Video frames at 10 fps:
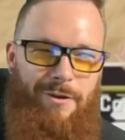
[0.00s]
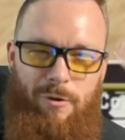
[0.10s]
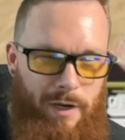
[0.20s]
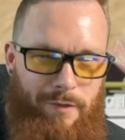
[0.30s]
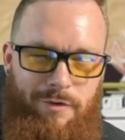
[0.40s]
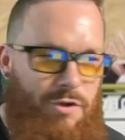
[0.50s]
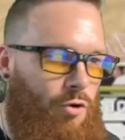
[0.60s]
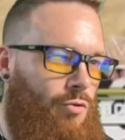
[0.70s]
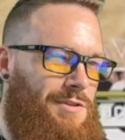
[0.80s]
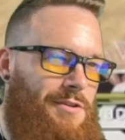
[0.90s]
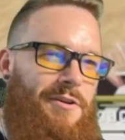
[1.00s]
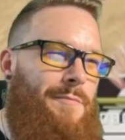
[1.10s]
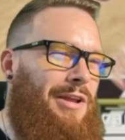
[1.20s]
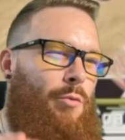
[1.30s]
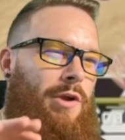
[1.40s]
don't mind the circles, they're going to
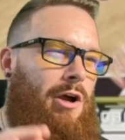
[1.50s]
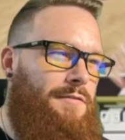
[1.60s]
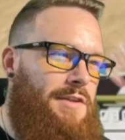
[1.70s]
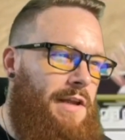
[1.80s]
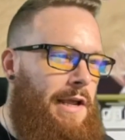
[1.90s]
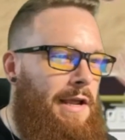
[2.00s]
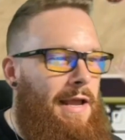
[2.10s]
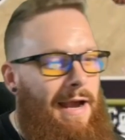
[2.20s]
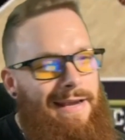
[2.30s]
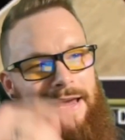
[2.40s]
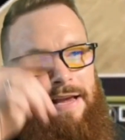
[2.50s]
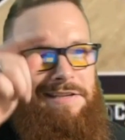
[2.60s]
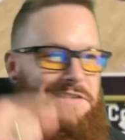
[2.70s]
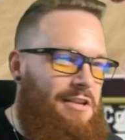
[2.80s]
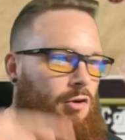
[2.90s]
be a little bit off today. I can't
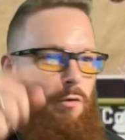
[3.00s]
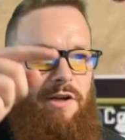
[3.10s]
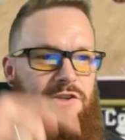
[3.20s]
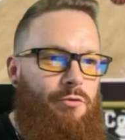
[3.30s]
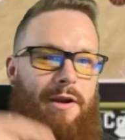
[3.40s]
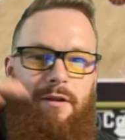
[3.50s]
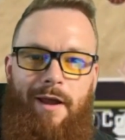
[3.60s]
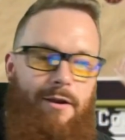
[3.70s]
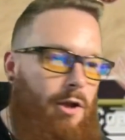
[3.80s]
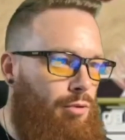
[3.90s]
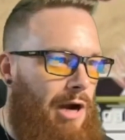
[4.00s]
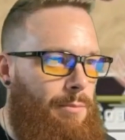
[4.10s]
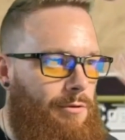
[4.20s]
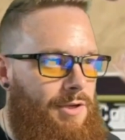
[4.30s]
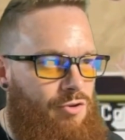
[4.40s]
see the green screen lined up
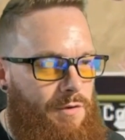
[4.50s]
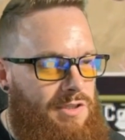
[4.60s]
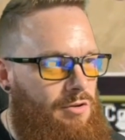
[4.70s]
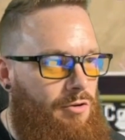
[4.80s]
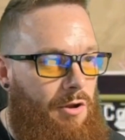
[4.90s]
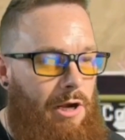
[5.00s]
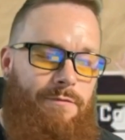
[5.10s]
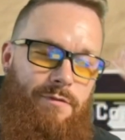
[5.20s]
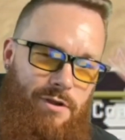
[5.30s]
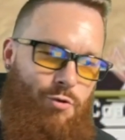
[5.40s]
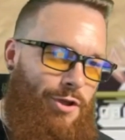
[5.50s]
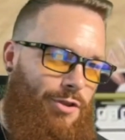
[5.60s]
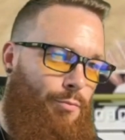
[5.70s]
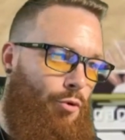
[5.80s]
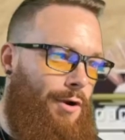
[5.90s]
properly, so if it's a little off, you get
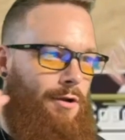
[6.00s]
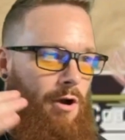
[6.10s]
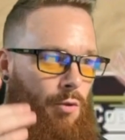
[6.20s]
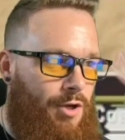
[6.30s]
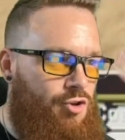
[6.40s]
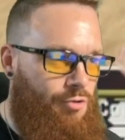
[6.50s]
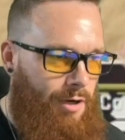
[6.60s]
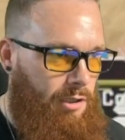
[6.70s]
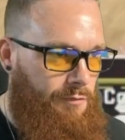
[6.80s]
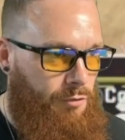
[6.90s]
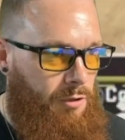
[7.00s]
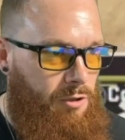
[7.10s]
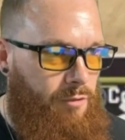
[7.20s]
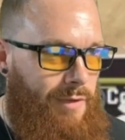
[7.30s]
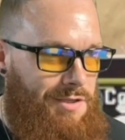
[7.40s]
the point. I'll make sure I deliver a
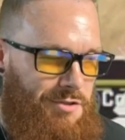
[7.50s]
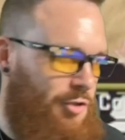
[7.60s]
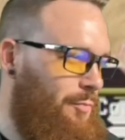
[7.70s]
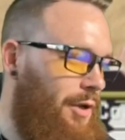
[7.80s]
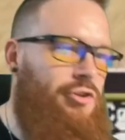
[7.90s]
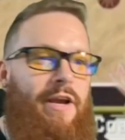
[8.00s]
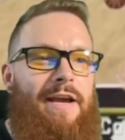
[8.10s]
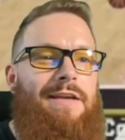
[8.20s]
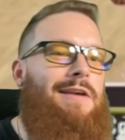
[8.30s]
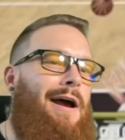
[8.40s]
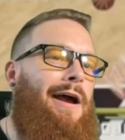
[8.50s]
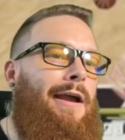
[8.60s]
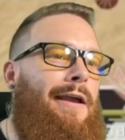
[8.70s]
clear message as much as I